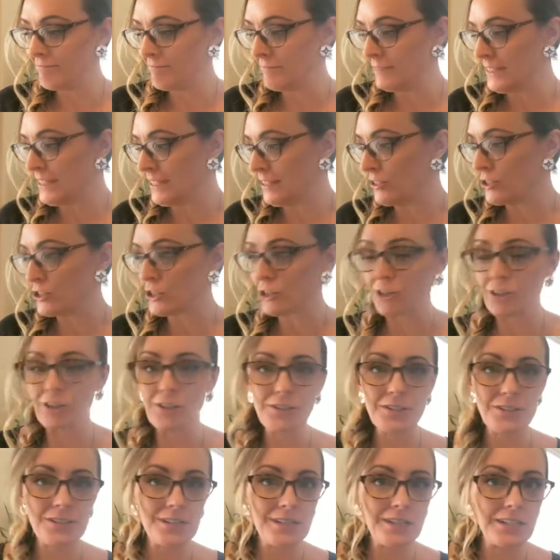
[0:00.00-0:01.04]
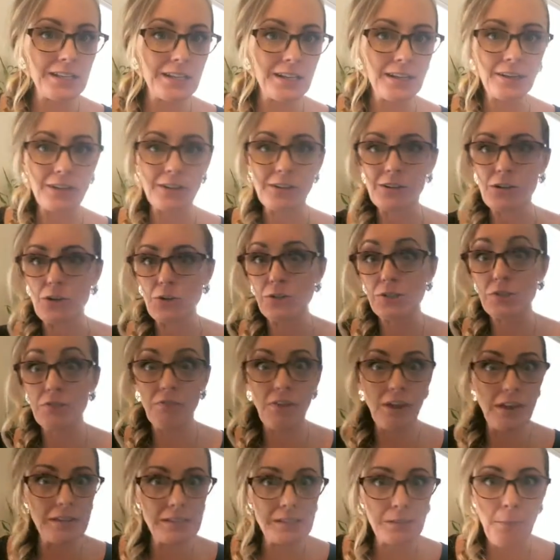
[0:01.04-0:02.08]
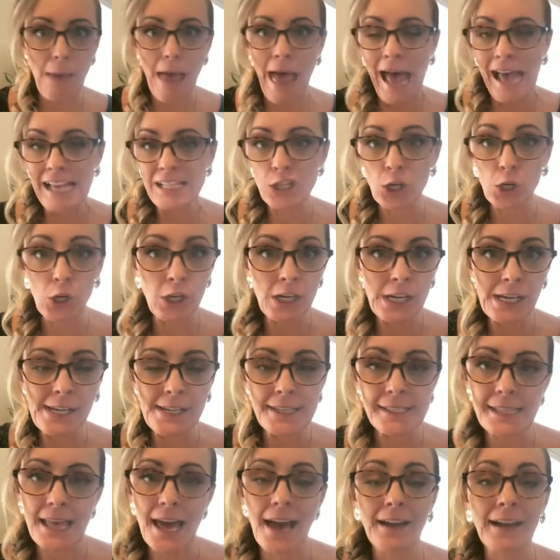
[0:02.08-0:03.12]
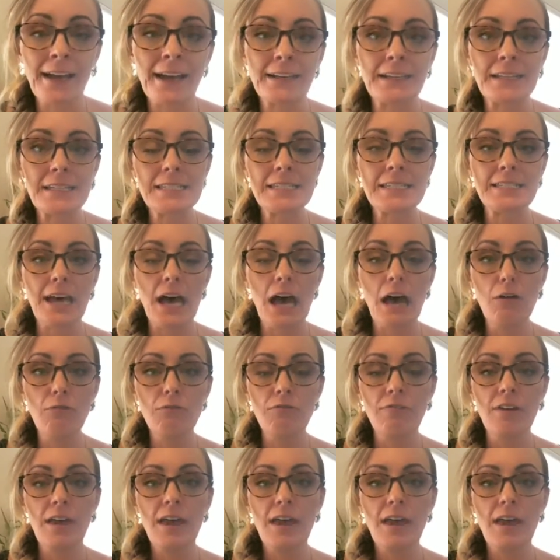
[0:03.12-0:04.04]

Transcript: t-shirts, stickers, face masks, hoodies, that kind of stuff.